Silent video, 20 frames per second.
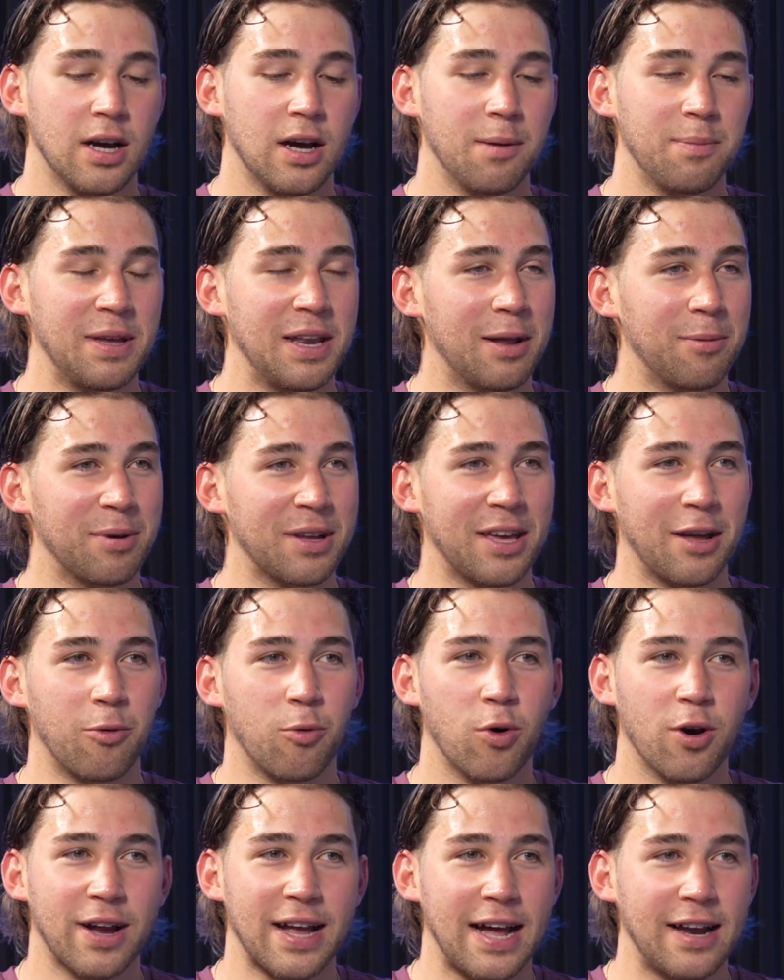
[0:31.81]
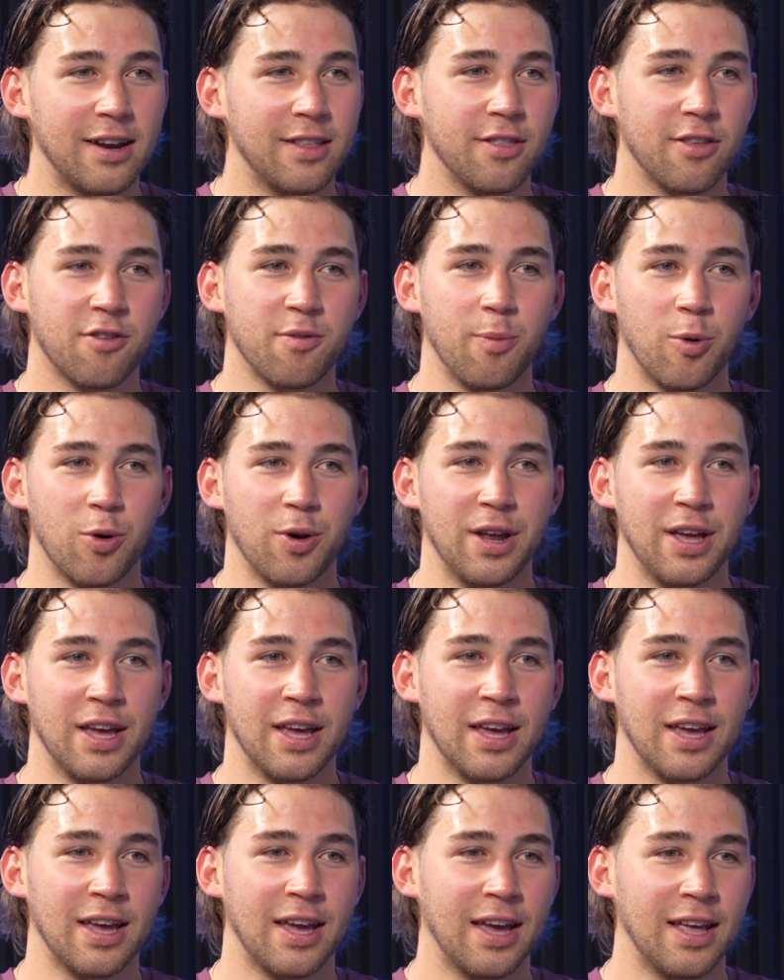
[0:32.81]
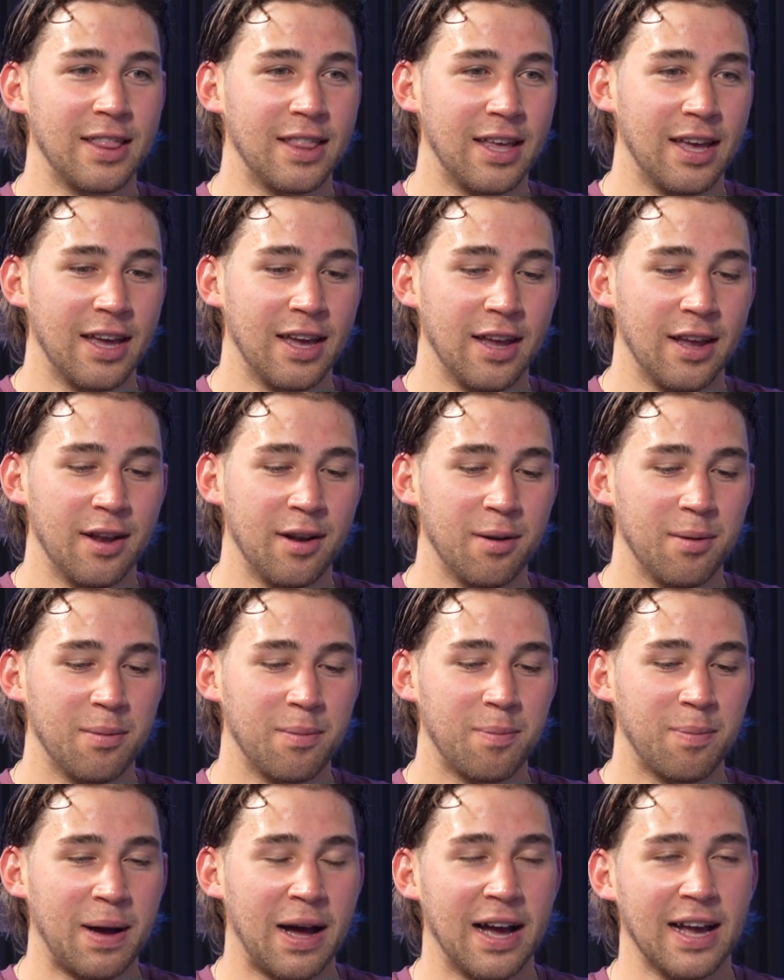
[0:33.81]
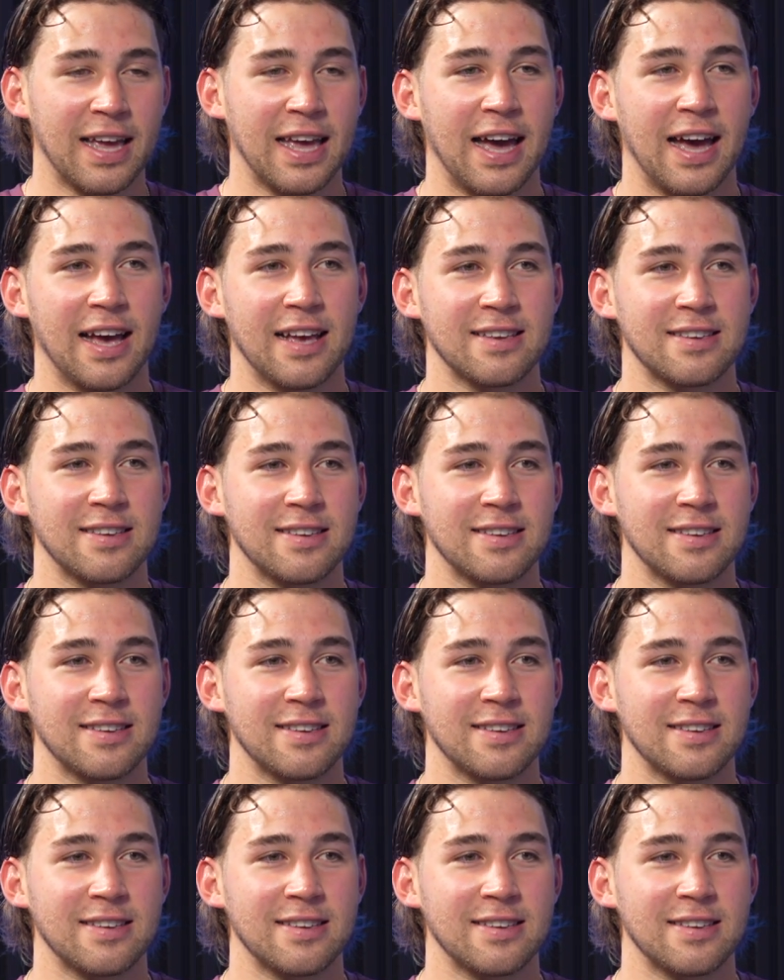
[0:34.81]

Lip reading: being able to get a workout in this morning, and then podcasts.